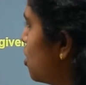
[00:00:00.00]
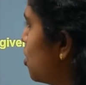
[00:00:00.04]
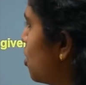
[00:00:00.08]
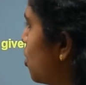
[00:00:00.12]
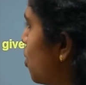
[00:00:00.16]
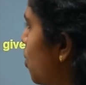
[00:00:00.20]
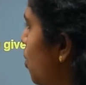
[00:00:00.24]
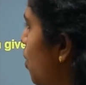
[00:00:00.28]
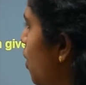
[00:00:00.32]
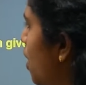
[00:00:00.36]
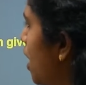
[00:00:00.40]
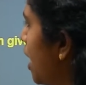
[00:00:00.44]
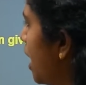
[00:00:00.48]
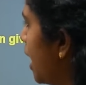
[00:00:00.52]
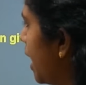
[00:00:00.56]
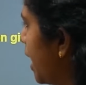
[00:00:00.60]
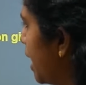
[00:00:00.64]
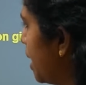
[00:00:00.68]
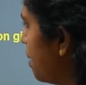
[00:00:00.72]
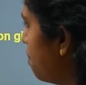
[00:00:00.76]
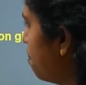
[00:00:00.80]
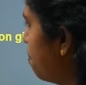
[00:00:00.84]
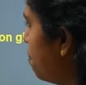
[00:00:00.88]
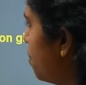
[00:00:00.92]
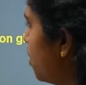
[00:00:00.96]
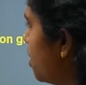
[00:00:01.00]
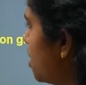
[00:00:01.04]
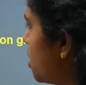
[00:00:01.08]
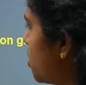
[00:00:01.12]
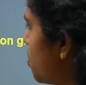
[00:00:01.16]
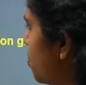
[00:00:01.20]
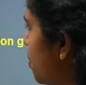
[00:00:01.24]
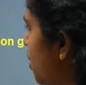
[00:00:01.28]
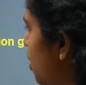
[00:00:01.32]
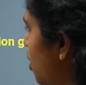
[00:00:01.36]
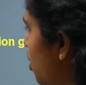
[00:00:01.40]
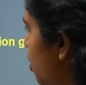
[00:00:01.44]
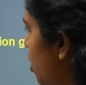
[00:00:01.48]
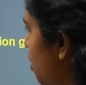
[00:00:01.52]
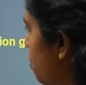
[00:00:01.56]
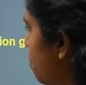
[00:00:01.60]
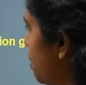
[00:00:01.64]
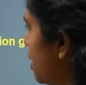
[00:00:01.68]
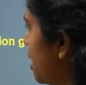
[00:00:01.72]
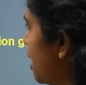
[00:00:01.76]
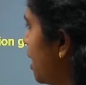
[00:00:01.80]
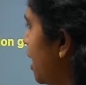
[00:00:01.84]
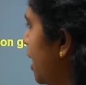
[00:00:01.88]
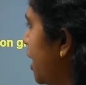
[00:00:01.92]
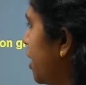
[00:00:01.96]
So inputs will not be
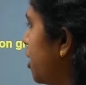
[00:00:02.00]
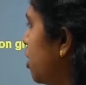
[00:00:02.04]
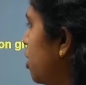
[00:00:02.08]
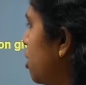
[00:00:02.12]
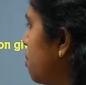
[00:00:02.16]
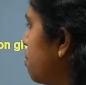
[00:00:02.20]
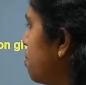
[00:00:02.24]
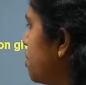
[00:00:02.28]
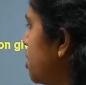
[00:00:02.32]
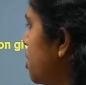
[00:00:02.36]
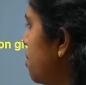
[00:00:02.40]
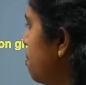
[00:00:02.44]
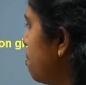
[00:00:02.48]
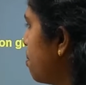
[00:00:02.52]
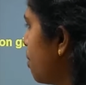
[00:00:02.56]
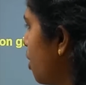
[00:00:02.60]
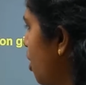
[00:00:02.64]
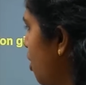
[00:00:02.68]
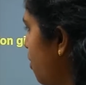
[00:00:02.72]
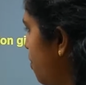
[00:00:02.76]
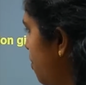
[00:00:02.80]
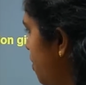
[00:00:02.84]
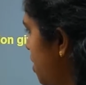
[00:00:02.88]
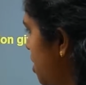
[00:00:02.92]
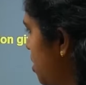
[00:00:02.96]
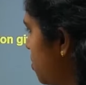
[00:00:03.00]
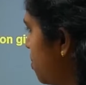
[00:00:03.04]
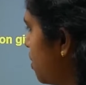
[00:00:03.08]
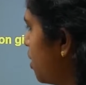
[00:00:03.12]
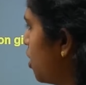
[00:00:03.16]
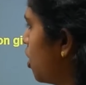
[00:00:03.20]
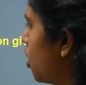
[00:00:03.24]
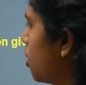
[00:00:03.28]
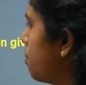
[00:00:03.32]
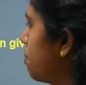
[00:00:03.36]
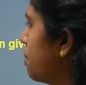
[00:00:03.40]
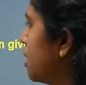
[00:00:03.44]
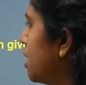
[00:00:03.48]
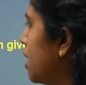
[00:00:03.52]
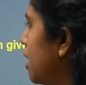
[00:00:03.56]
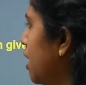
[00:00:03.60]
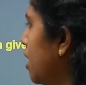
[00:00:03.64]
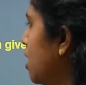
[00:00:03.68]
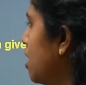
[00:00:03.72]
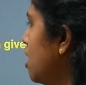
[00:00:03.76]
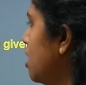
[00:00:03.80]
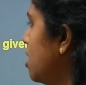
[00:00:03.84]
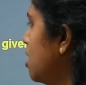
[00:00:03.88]
the right option, profits will not be the right.